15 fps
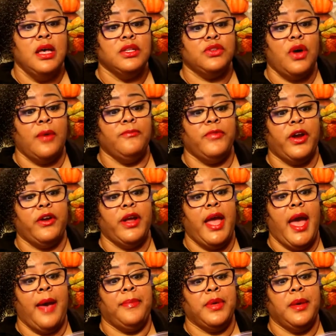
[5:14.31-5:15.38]
so I'm very
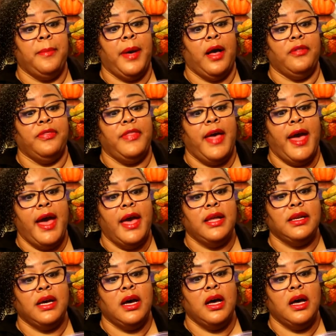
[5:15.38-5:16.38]
happy about that.